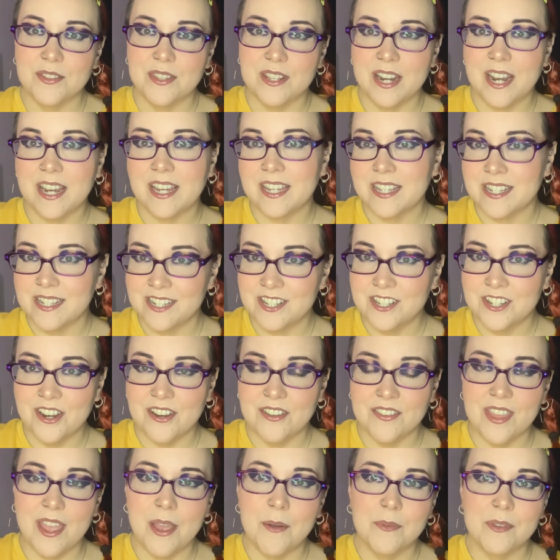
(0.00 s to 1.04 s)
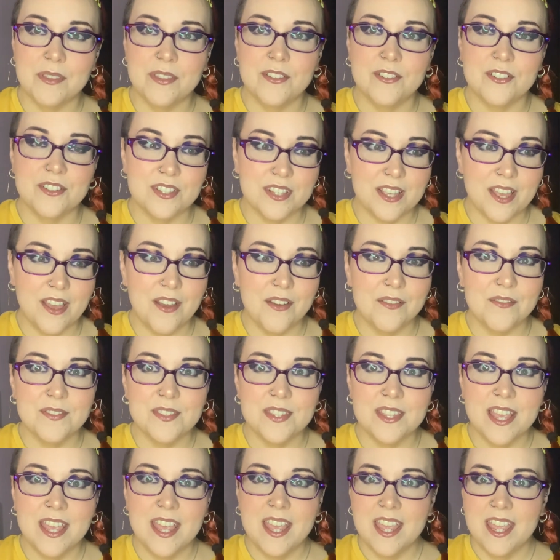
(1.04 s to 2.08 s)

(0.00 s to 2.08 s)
that I can share that with yourselves